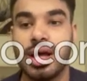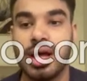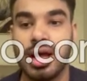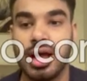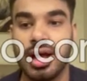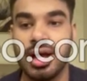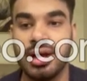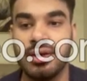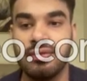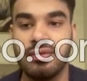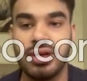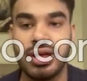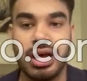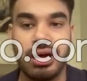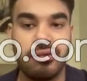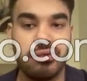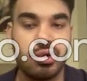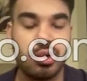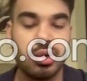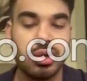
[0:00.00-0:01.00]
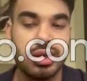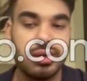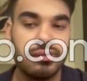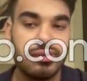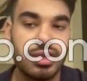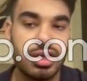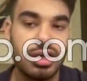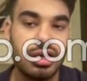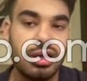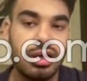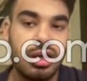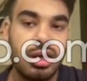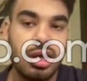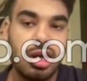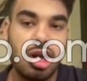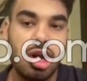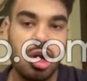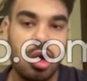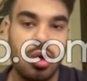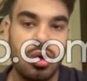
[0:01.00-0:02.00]
and we have to give the
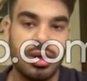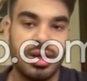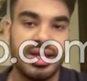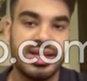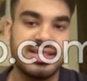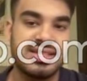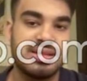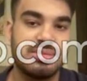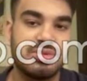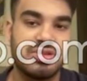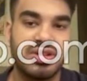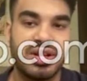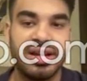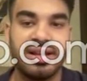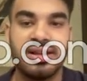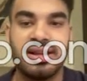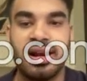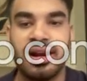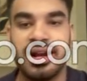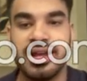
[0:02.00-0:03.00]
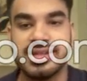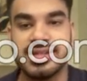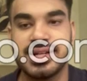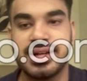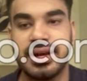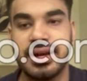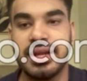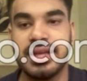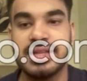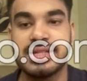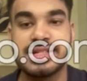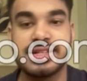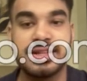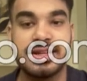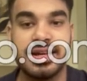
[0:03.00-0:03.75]
longest substring that has at least